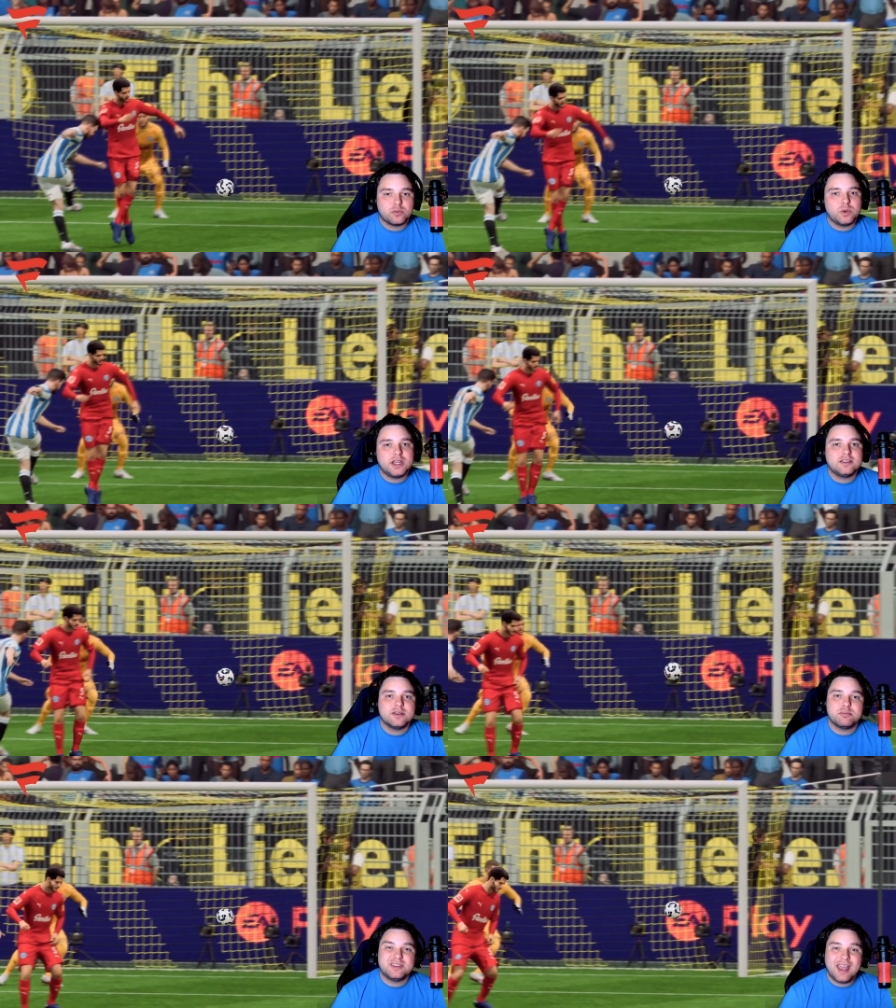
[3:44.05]
We need to
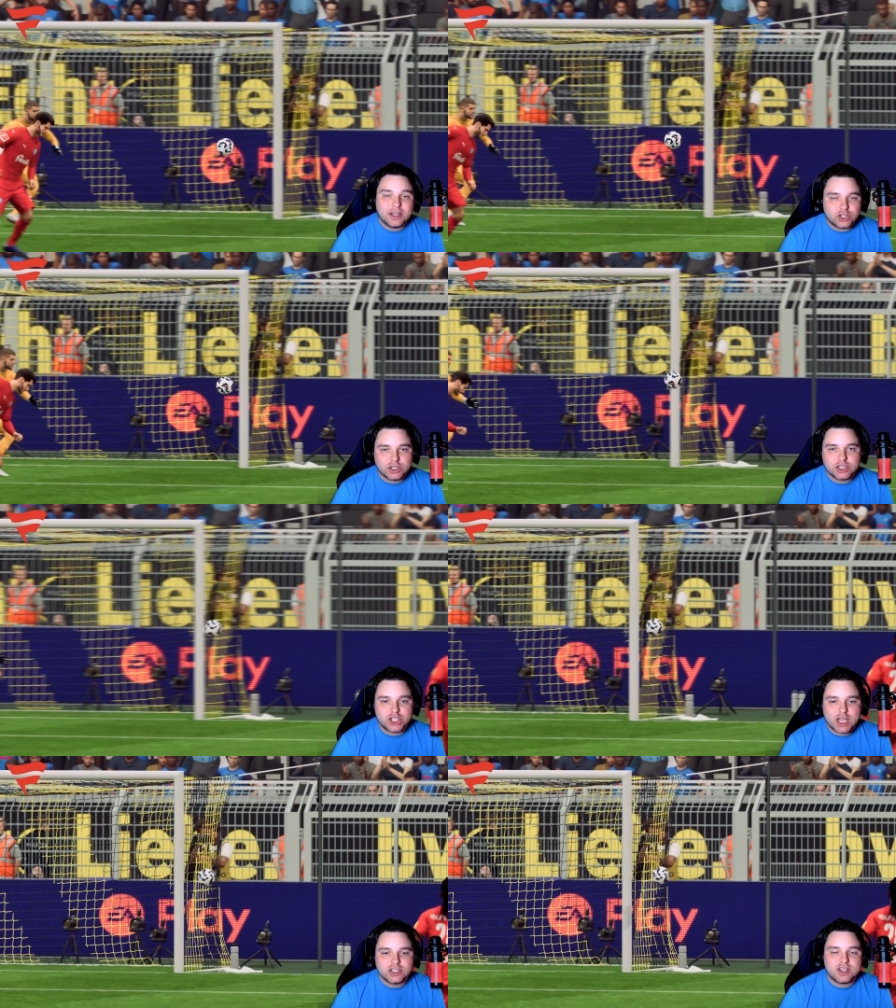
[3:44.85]
potentially
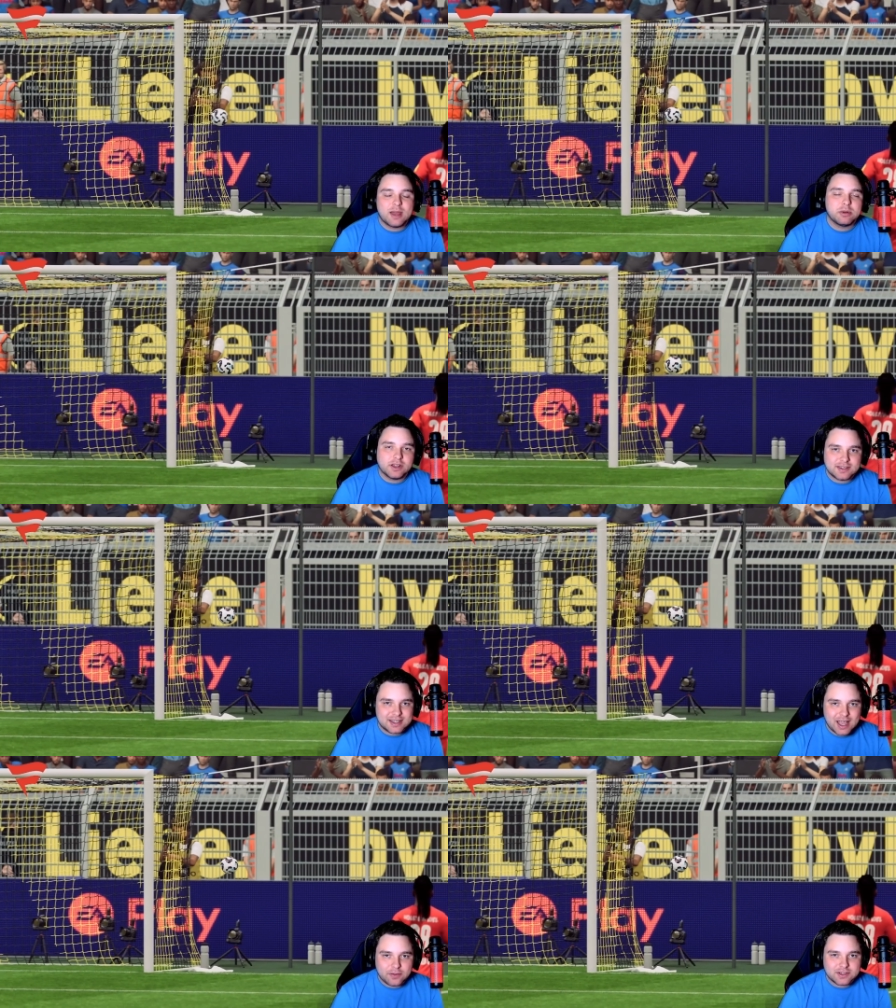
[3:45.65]
change that, but let's see
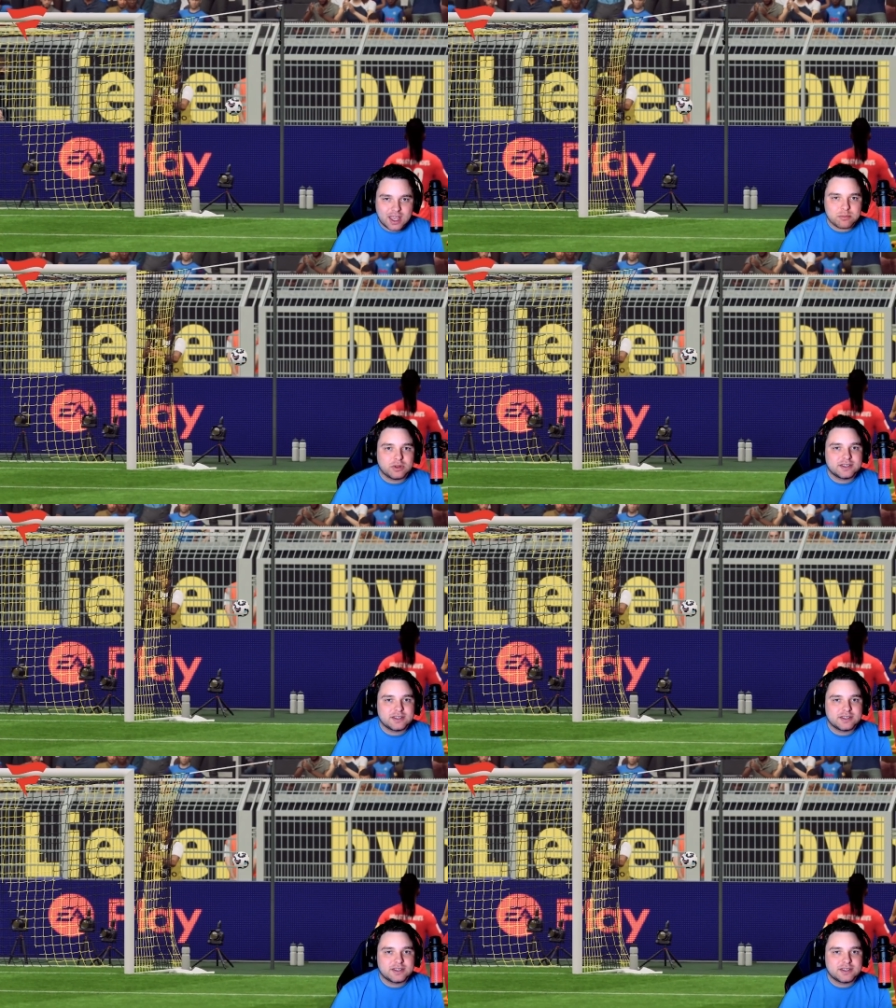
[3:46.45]
how this game plays